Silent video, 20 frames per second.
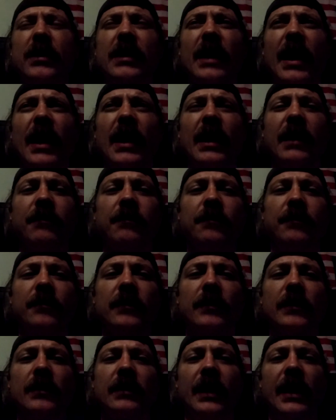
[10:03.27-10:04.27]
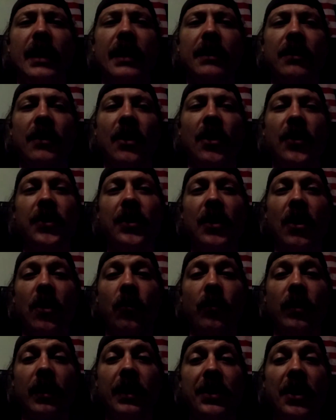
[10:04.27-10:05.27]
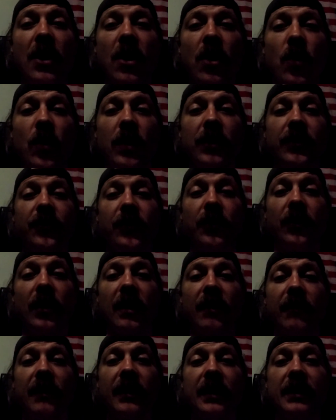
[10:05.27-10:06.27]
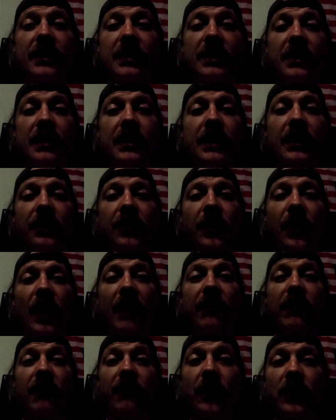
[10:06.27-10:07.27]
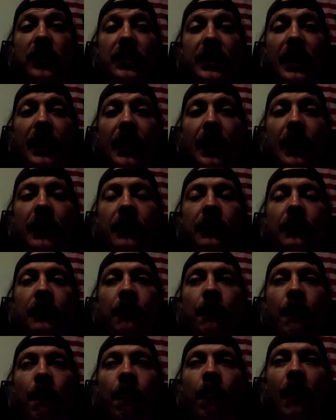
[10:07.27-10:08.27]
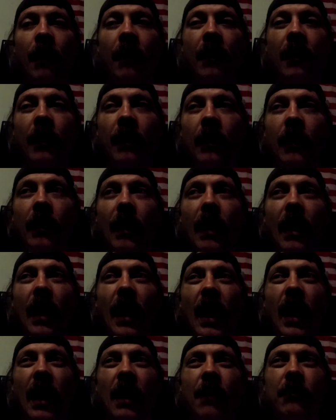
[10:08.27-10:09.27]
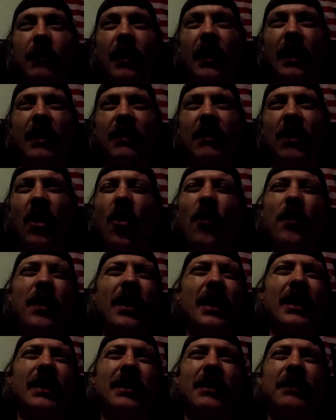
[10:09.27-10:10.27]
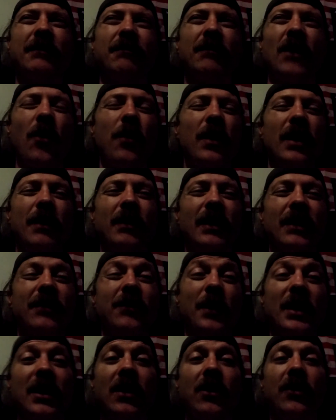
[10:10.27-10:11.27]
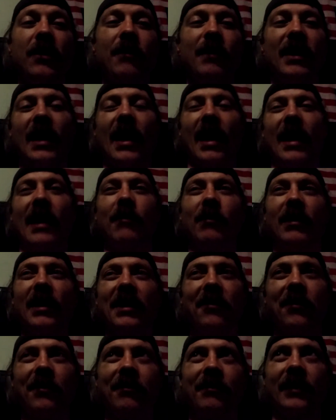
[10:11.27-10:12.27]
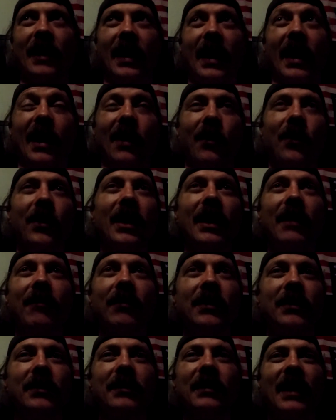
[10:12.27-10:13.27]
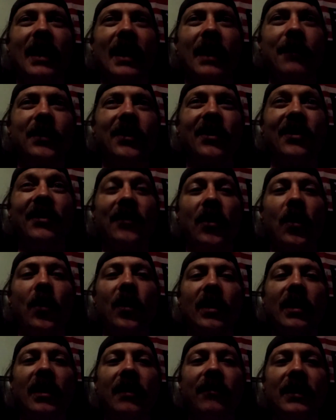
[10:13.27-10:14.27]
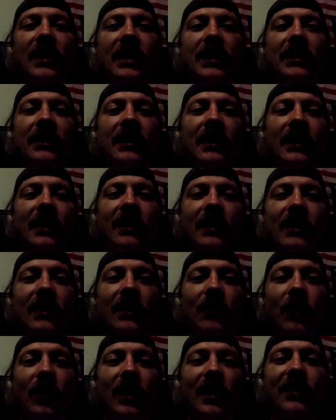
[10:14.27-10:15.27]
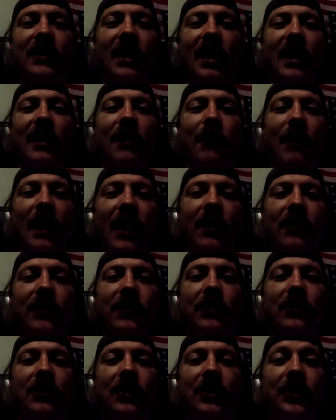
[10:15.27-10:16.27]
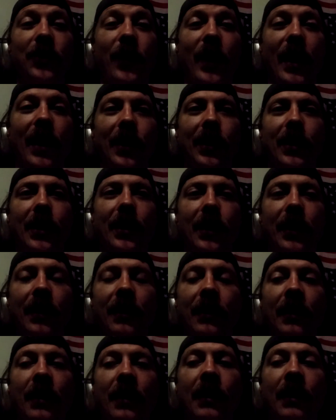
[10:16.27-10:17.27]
say it, that, you know, you don't really know what true love is until you have your first kid. And nobody believes him, including me. I didn't believe him. Yeah, whatever. You don't even know what love is. You know, what are you talking about? Because you had a kid.